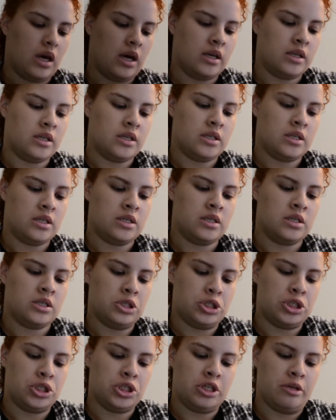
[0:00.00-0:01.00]
and it is
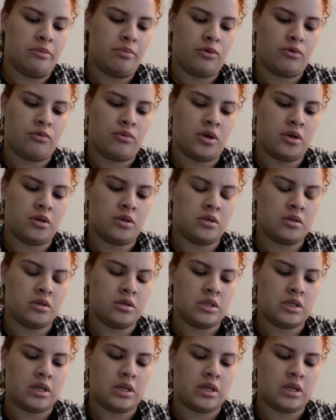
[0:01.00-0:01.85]
Sheep Thrills.